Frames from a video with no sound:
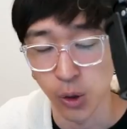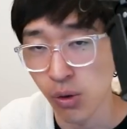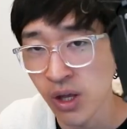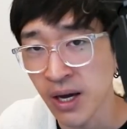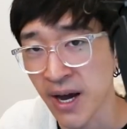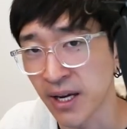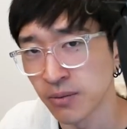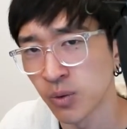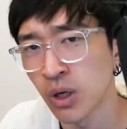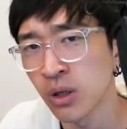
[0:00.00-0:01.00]
Using
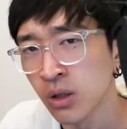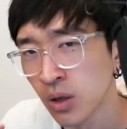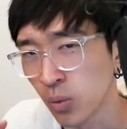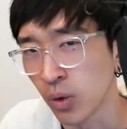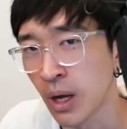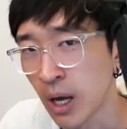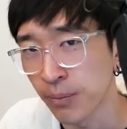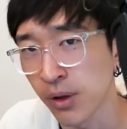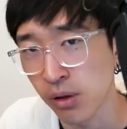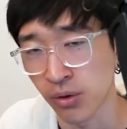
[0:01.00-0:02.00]
items well will
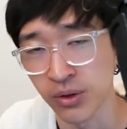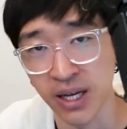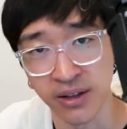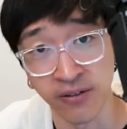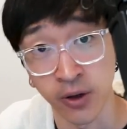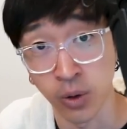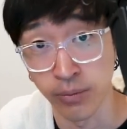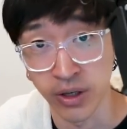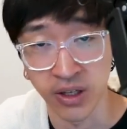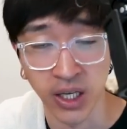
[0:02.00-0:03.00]
help you through that difficult
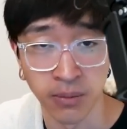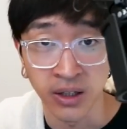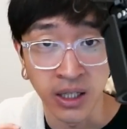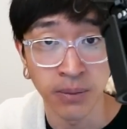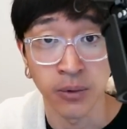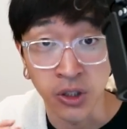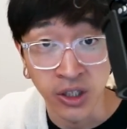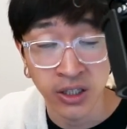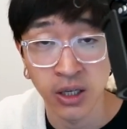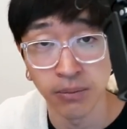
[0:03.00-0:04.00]
mid game. Give
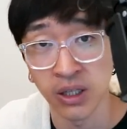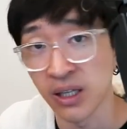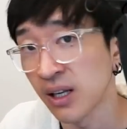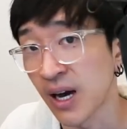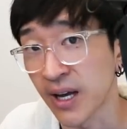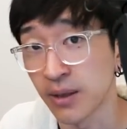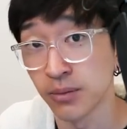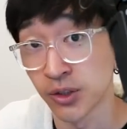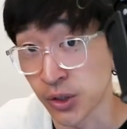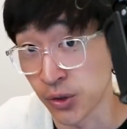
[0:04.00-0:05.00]
good completed
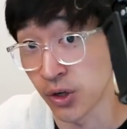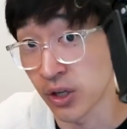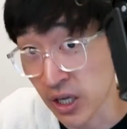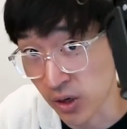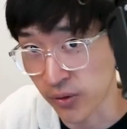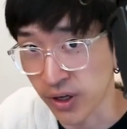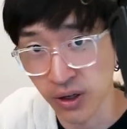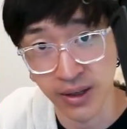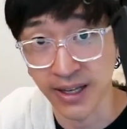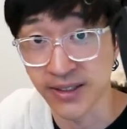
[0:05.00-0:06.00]
items to your
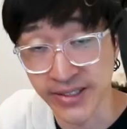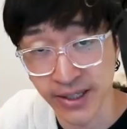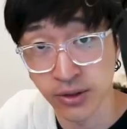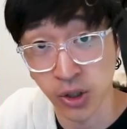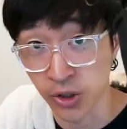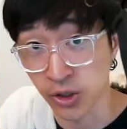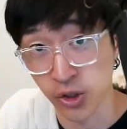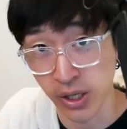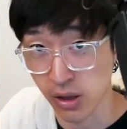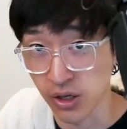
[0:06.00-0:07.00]
carrier like Ziggs or your
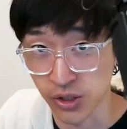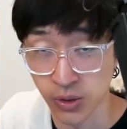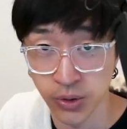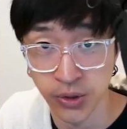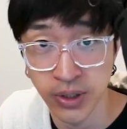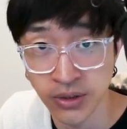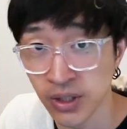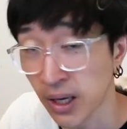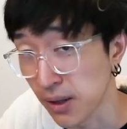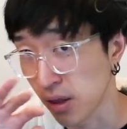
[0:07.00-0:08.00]
transitional
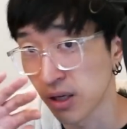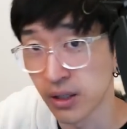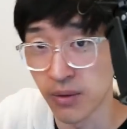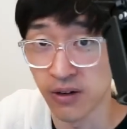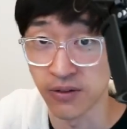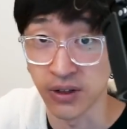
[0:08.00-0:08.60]
units and sell them off